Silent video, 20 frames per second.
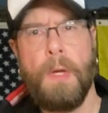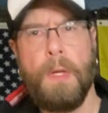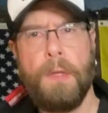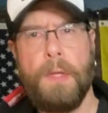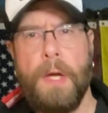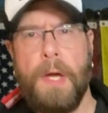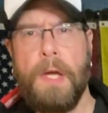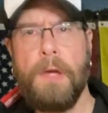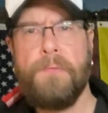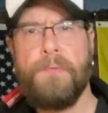
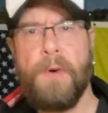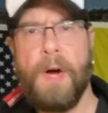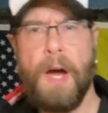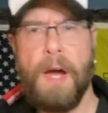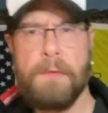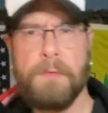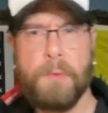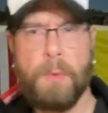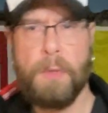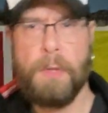The
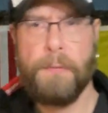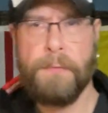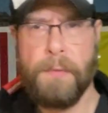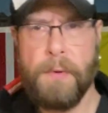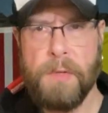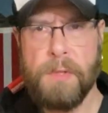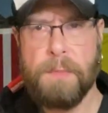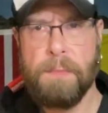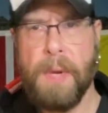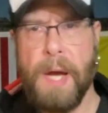A5s were the
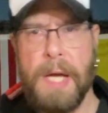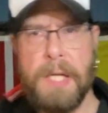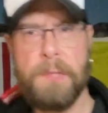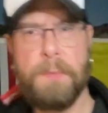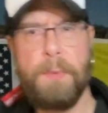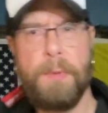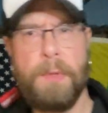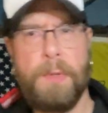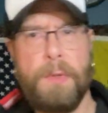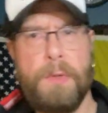first
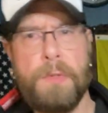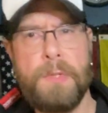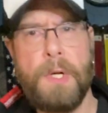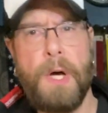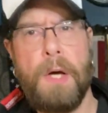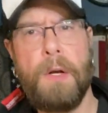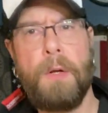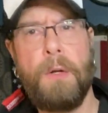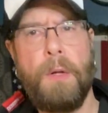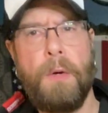mass-produced
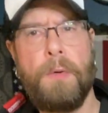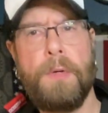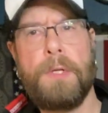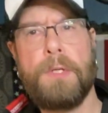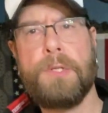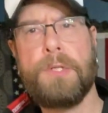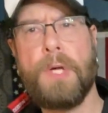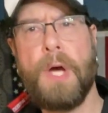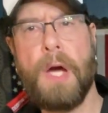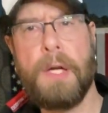auto-loading
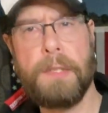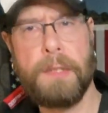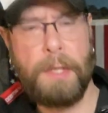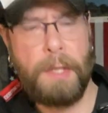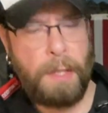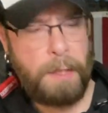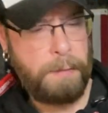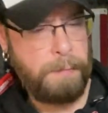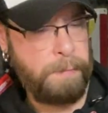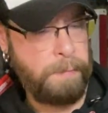
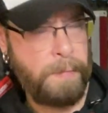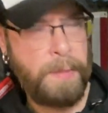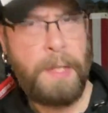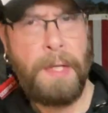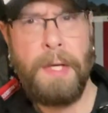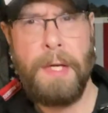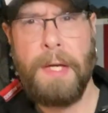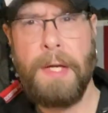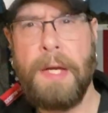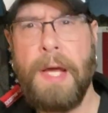shotgun.
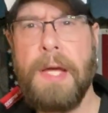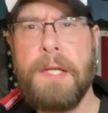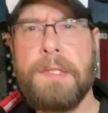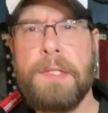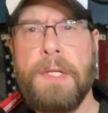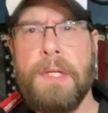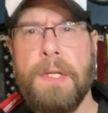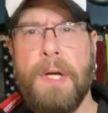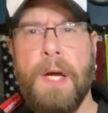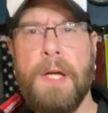In
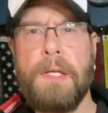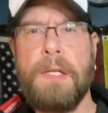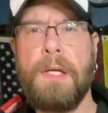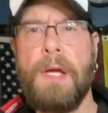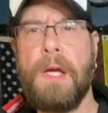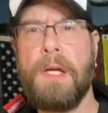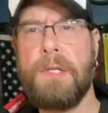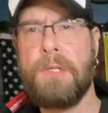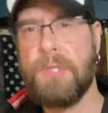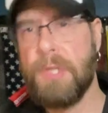
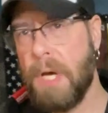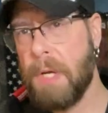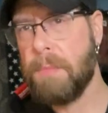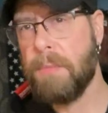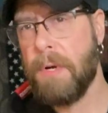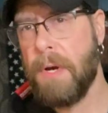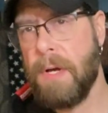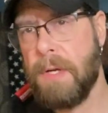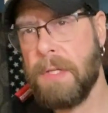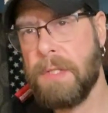1898, John
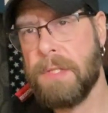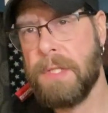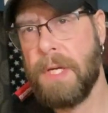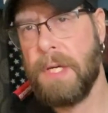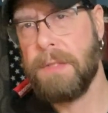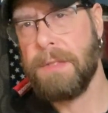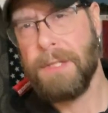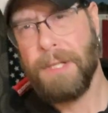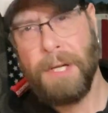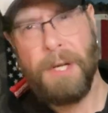Browning
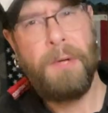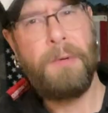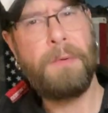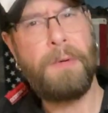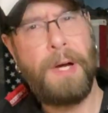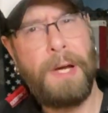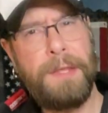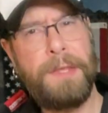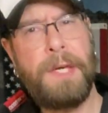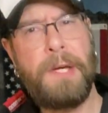said, you know,
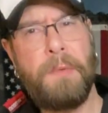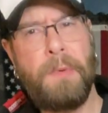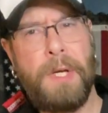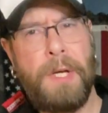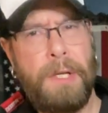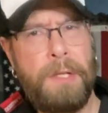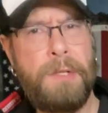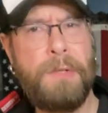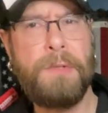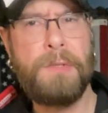I think we
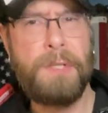can do